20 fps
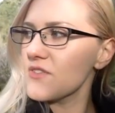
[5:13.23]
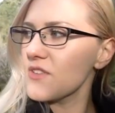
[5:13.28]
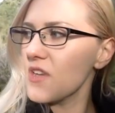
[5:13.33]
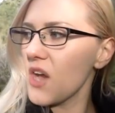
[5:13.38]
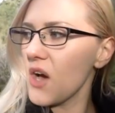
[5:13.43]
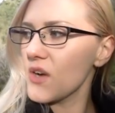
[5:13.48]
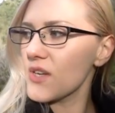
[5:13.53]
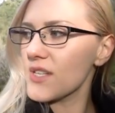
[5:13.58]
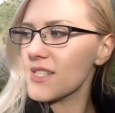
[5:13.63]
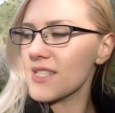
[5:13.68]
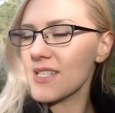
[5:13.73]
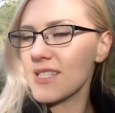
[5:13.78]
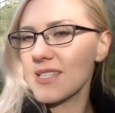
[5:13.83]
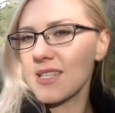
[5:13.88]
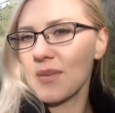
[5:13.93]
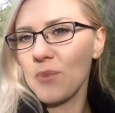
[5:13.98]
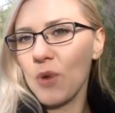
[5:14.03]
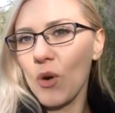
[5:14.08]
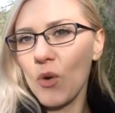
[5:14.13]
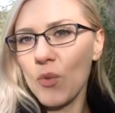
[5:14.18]
vlogs, because
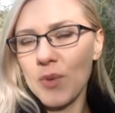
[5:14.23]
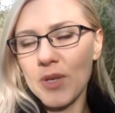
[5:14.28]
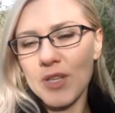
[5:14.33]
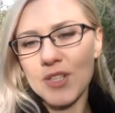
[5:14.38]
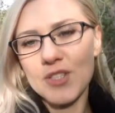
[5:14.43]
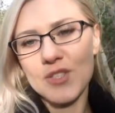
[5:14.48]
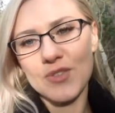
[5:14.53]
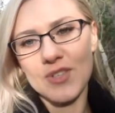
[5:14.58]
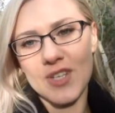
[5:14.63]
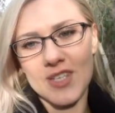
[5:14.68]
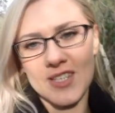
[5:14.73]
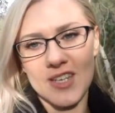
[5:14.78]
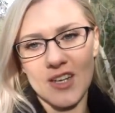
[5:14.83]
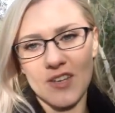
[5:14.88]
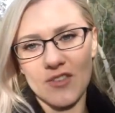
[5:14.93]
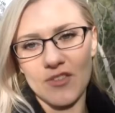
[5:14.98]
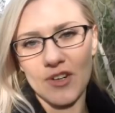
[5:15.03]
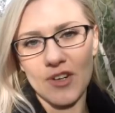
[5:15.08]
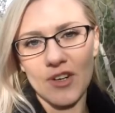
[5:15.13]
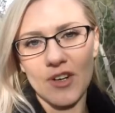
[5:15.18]
I'm hoping to
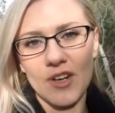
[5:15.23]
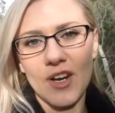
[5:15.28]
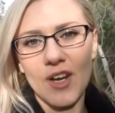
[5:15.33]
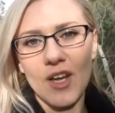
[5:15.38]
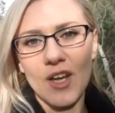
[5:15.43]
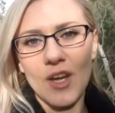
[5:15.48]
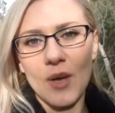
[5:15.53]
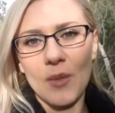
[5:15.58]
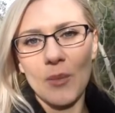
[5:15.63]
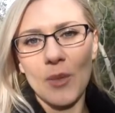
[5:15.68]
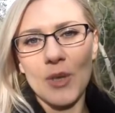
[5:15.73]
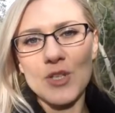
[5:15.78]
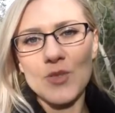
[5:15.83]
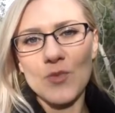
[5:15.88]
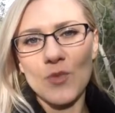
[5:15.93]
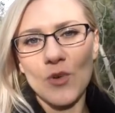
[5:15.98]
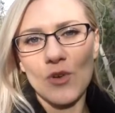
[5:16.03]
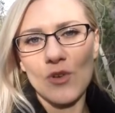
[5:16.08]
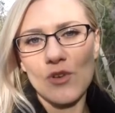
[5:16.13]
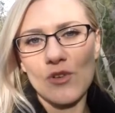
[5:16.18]
discover much
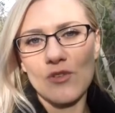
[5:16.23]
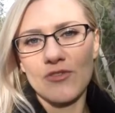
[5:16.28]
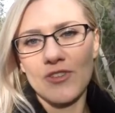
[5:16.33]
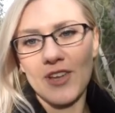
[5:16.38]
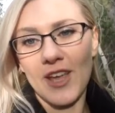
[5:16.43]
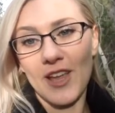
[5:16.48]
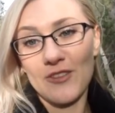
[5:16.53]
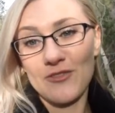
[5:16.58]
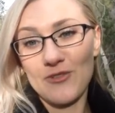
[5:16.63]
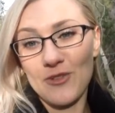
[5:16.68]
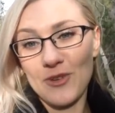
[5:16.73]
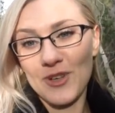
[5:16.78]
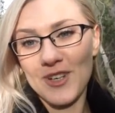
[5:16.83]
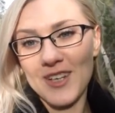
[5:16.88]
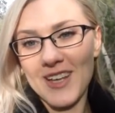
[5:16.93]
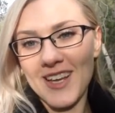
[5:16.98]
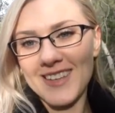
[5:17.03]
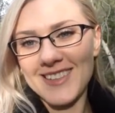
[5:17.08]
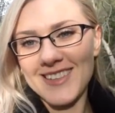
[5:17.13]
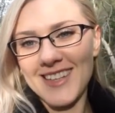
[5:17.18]
more of
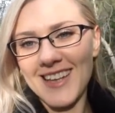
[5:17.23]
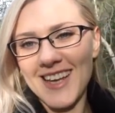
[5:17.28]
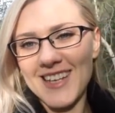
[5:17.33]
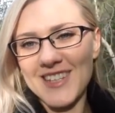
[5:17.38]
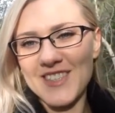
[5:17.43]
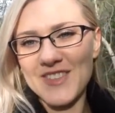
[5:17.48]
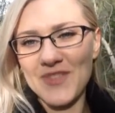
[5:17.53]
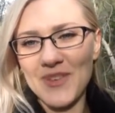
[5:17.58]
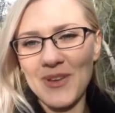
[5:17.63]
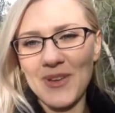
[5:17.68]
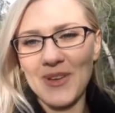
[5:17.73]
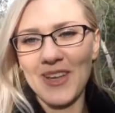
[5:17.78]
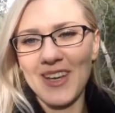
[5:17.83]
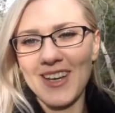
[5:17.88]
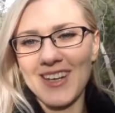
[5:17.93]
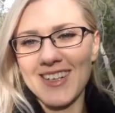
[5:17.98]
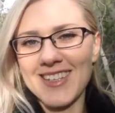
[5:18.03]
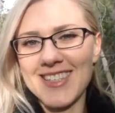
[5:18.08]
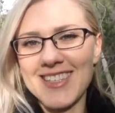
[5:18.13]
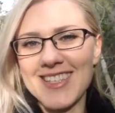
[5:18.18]
California in the next few
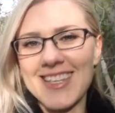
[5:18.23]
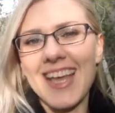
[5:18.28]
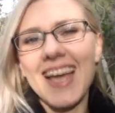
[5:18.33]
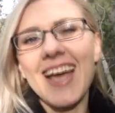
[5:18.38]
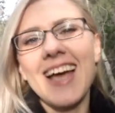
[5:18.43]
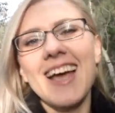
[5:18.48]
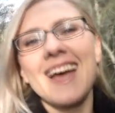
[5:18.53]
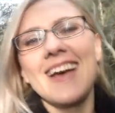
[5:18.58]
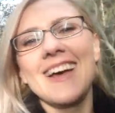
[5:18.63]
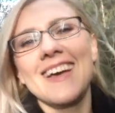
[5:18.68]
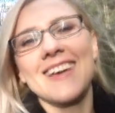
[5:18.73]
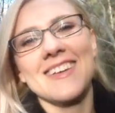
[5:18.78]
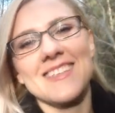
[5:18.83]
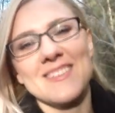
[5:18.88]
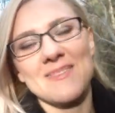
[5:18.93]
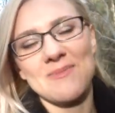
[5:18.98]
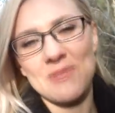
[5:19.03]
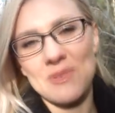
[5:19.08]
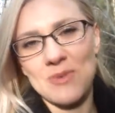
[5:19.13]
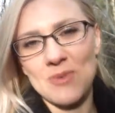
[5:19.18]
years,
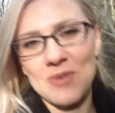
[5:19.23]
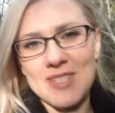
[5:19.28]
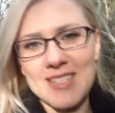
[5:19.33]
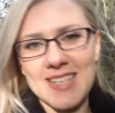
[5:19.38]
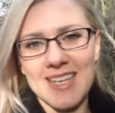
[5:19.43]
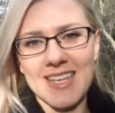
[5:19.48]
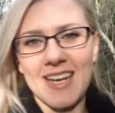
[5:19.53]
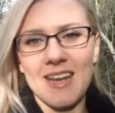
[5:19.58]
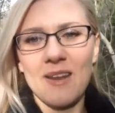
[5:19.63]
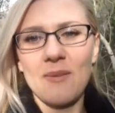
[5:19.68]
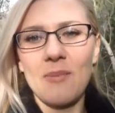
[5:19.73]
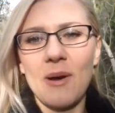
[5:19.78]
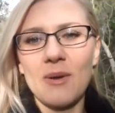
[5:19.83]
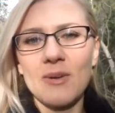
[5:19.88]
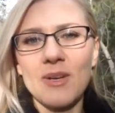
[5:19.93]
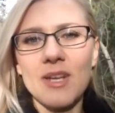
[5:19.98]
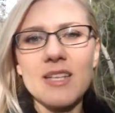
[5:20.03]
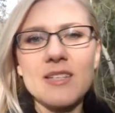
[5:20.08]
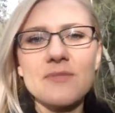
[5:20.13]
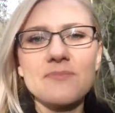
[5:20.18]
because I'm so excited
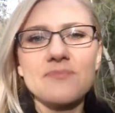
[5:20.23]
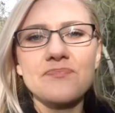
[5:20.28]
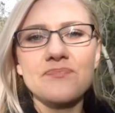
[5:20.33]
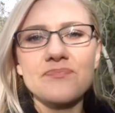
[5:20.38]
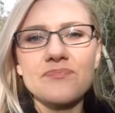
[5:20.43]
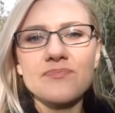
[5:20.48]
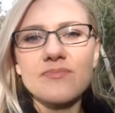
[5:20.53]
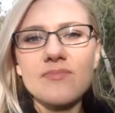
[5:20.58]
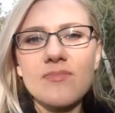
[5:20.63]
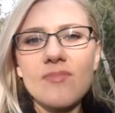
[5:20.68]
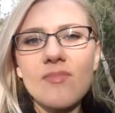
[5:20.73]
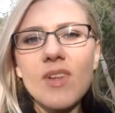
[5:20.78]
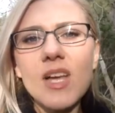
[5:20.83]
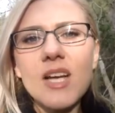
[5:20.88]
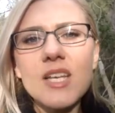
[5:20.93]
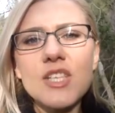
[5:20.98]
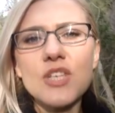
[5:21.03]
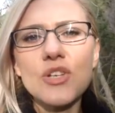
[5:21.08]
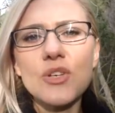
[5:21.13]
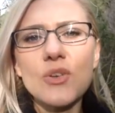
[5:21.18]
about it.
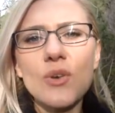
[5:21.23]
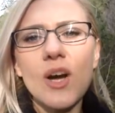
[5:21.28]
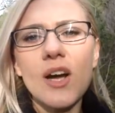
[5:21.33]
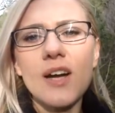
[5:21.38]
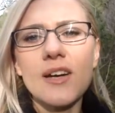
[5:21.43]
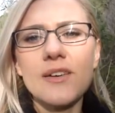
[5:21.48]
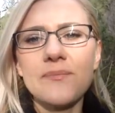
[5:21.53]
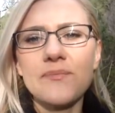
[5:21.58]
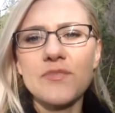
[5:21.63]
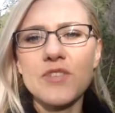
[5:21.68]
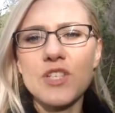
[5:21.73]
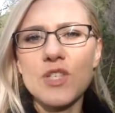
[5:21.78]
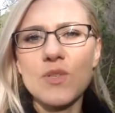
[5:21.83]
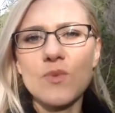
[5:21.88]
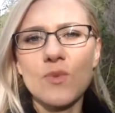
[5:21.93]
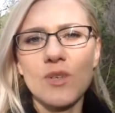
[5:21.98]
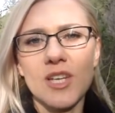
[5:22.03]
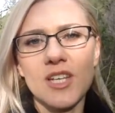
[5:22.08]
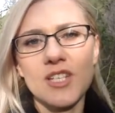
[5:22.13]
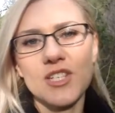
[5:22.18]
So
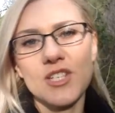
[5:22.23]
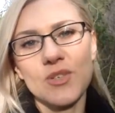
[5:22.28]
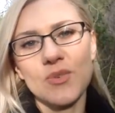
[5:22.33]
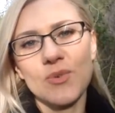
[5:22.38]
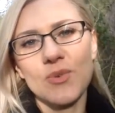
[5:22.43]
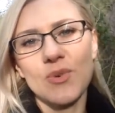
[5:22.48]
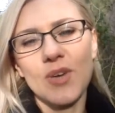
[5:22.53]
just wanted to